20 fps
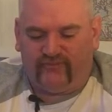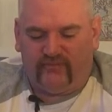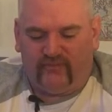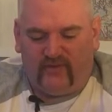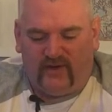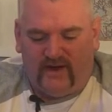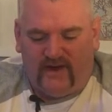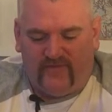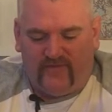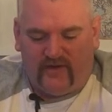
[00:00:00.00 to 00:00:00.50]

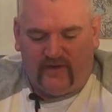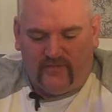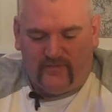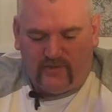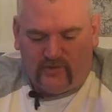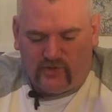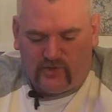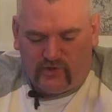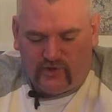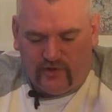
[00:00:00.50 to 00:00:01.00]
Whatever, I'm
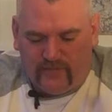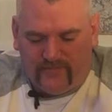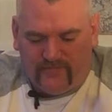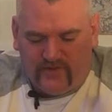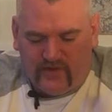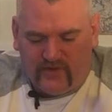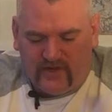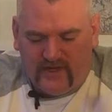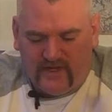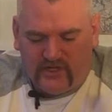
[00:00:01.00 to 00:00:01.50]
not sure.
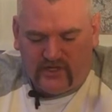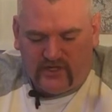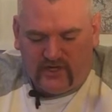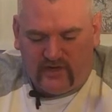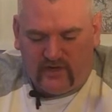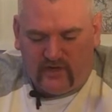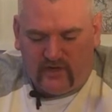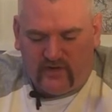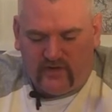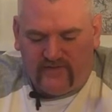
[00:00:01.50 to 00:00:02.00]
The Rí Inch Gael,
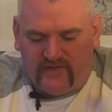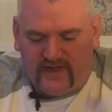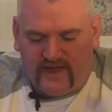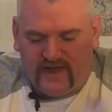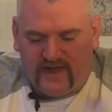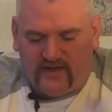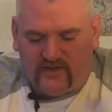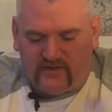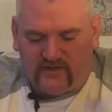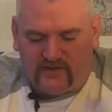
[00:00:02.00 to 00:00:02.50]
Lord of the
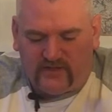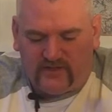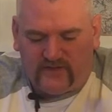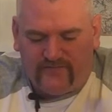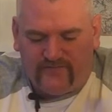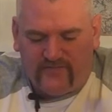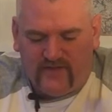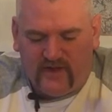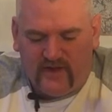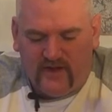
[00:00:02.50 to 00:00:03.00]
Isles,
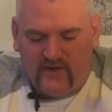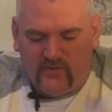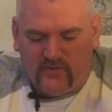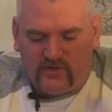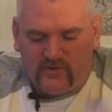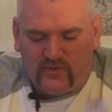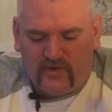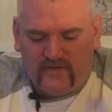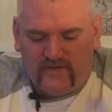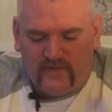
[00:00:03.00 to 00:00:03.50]

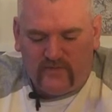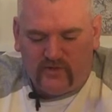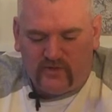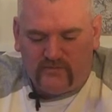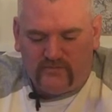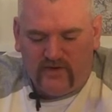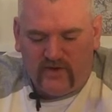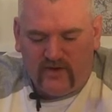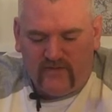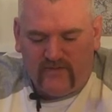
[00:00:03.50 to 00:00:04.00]
was one of the
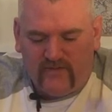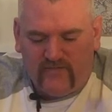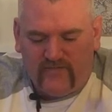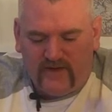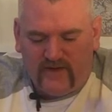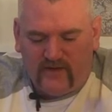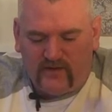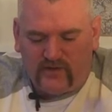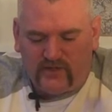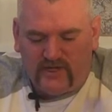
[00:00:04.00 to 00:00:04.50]
most powerful
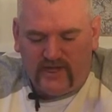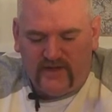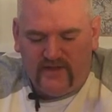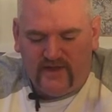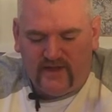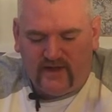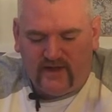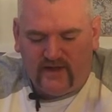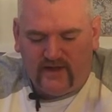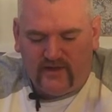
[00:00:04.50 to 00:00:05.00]
figures in
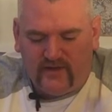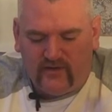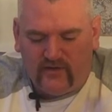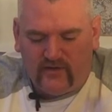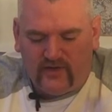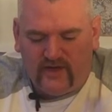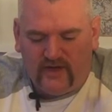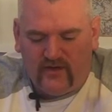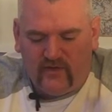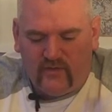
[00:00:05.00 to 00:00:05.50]
the
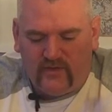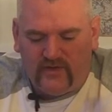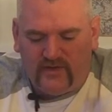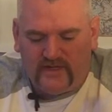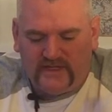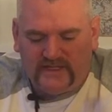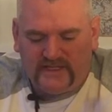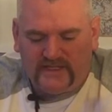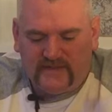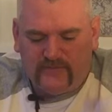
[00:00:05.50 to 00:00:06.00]
country, with the
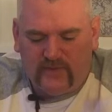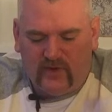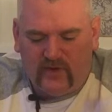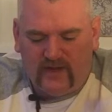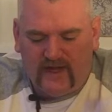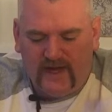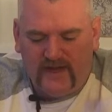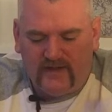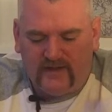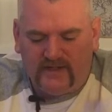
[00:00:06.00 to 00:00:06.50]
small
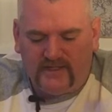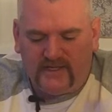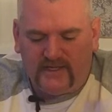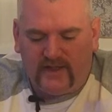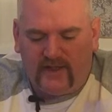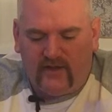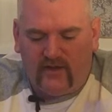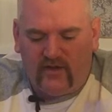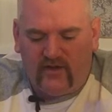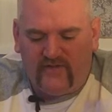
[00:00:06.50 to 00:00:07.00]
islands in
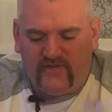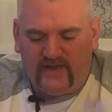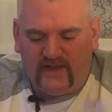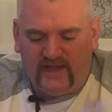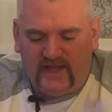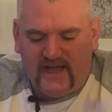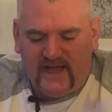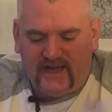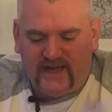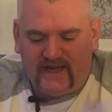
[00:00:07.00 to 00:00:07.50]
Loch
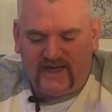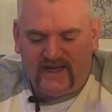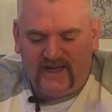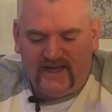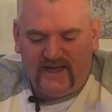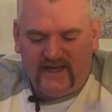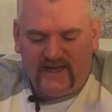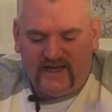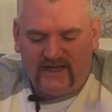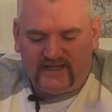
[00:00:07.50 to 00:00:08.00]
Finlaggan
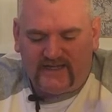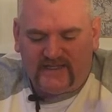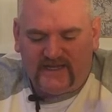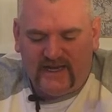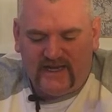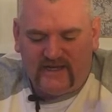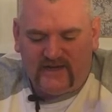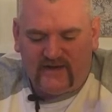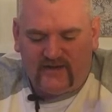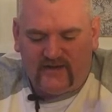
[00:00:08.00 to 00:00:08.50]
a
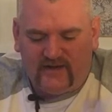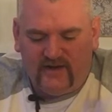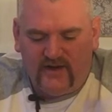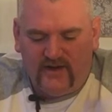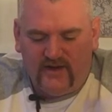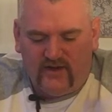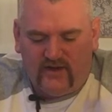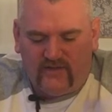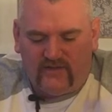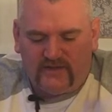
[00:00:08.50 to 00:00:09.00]
centre
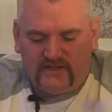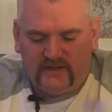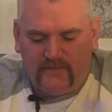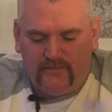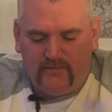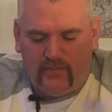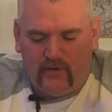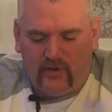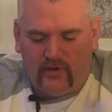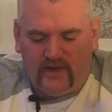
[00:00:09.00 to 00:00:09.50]
of
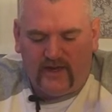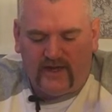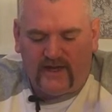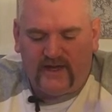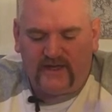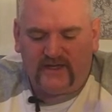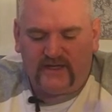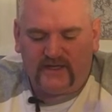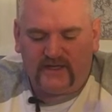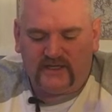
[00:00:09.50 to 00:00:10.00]
symbolic
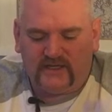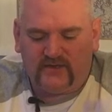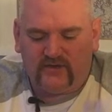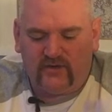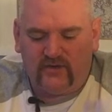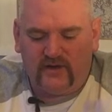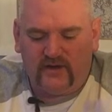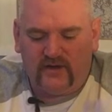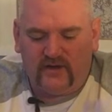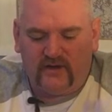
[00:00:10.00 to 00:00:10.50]
and
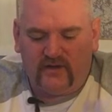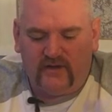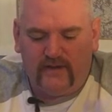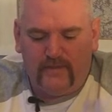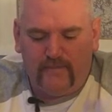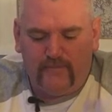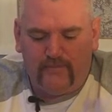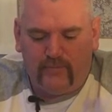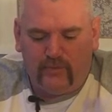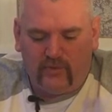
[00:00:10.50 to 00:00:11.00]
historical
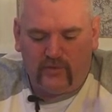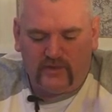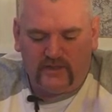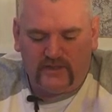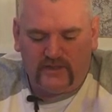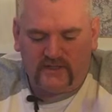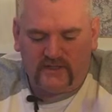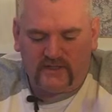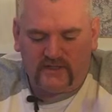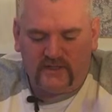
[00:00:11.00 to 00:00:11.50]

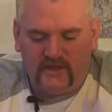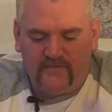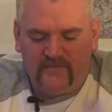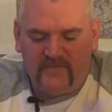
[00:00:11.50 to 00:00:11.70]
importance.